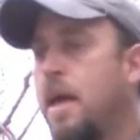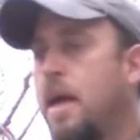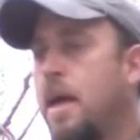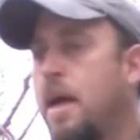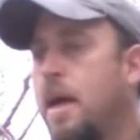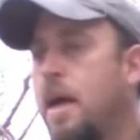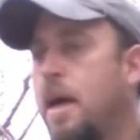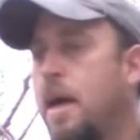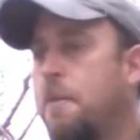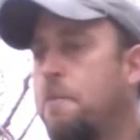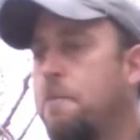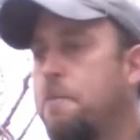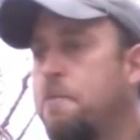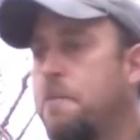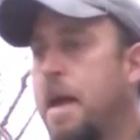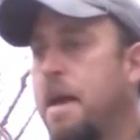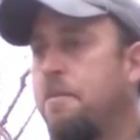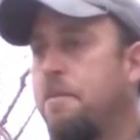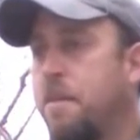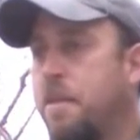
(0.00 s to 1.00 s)
um,
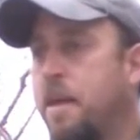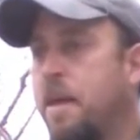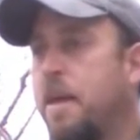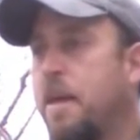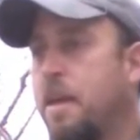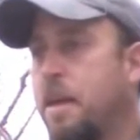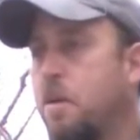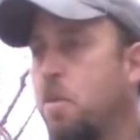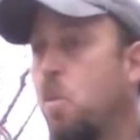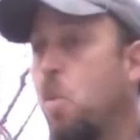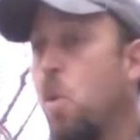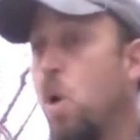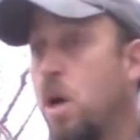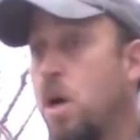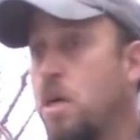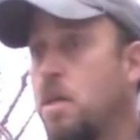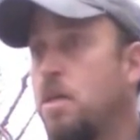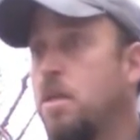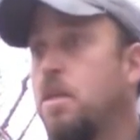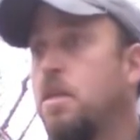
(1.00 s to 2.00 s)
everything in it
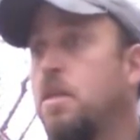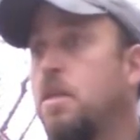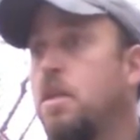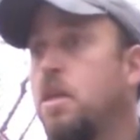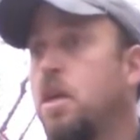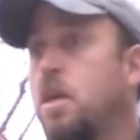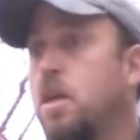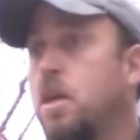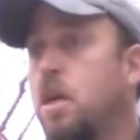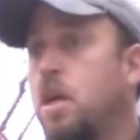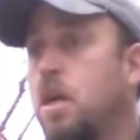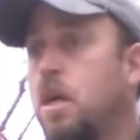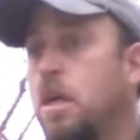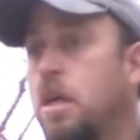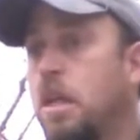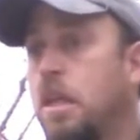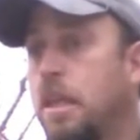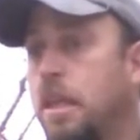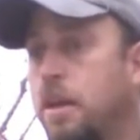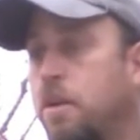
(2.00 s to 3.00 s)
was
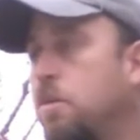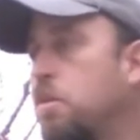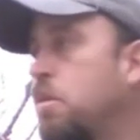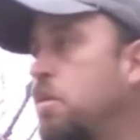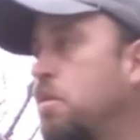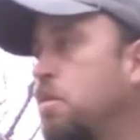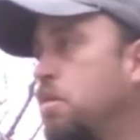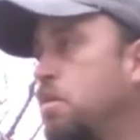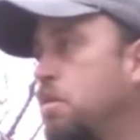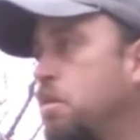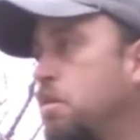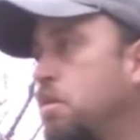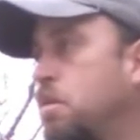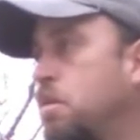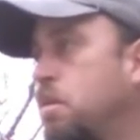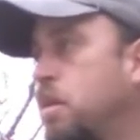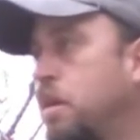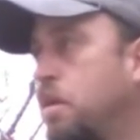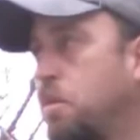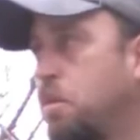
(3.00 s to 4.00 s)
literal.
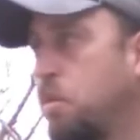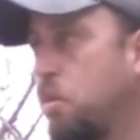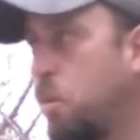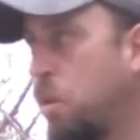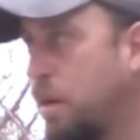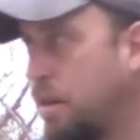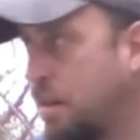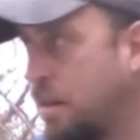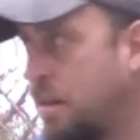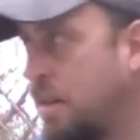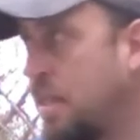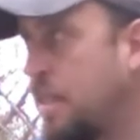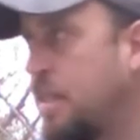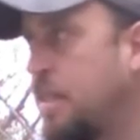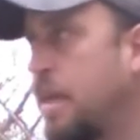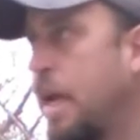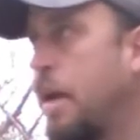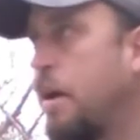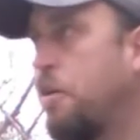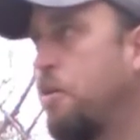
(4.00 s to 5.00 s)
There was a six
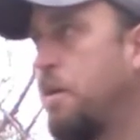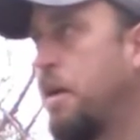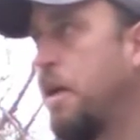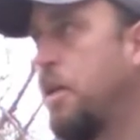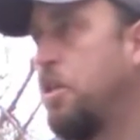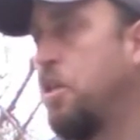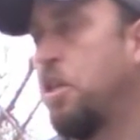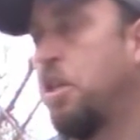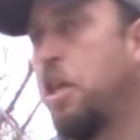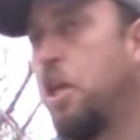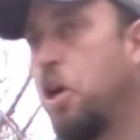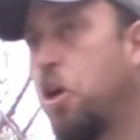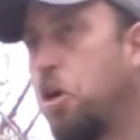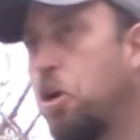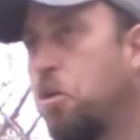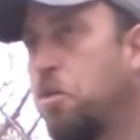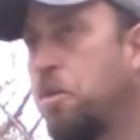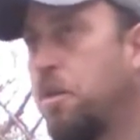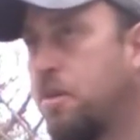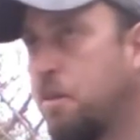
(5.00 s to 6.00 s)
day creation. The
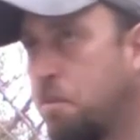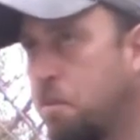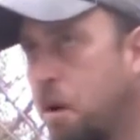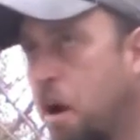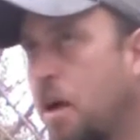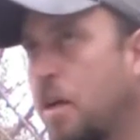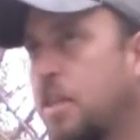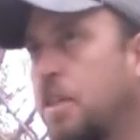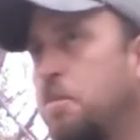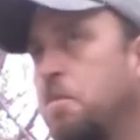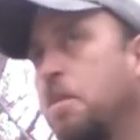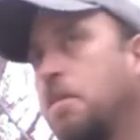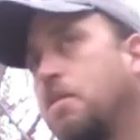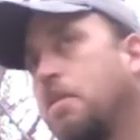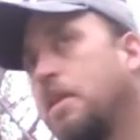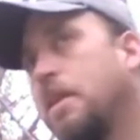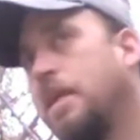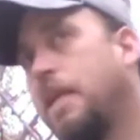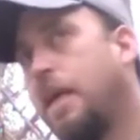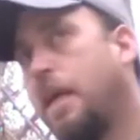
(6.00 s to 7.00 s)
earth is
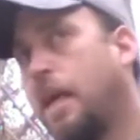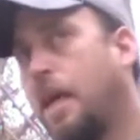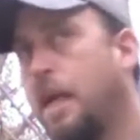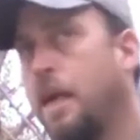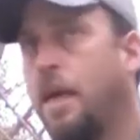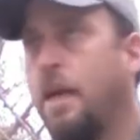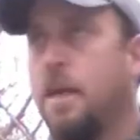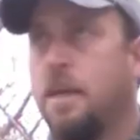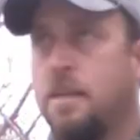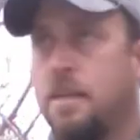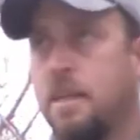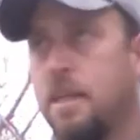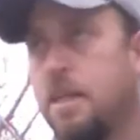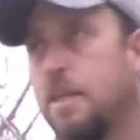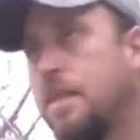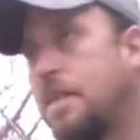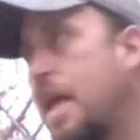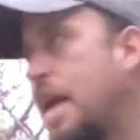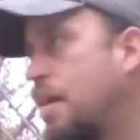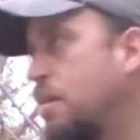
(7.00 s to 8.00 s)
approximately
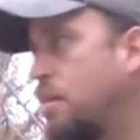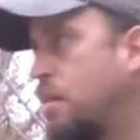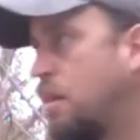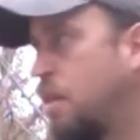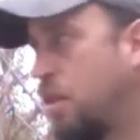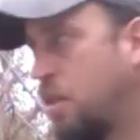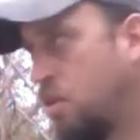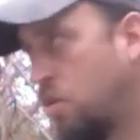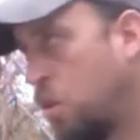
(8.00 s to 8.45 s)
6,000 years